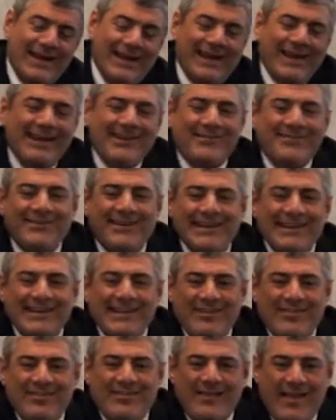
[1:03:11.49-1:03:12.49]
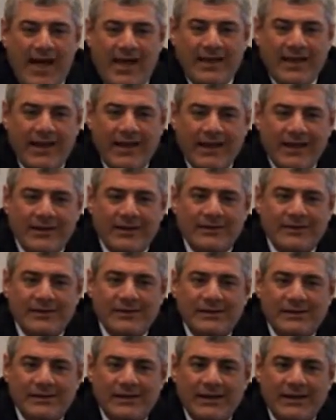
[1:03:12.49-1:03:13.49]
Every desire
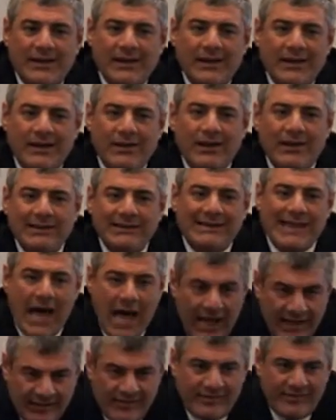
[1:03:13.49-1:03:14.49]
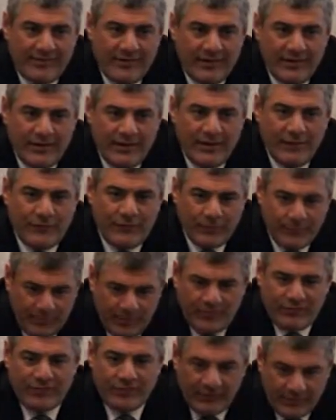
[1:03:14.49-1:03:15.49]
dies if a
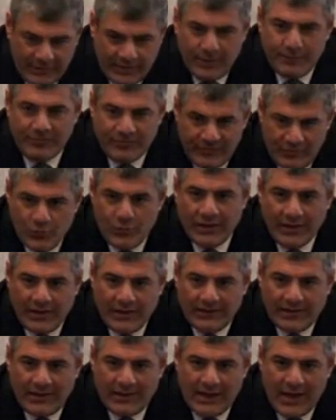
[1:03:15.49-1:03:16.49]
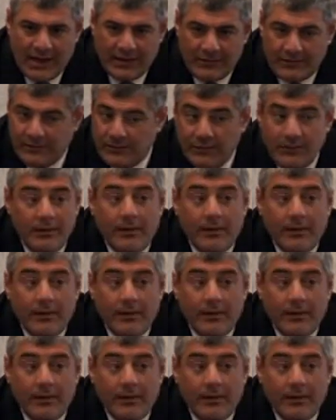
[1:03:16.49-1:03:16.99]
person keeps doing it a lot.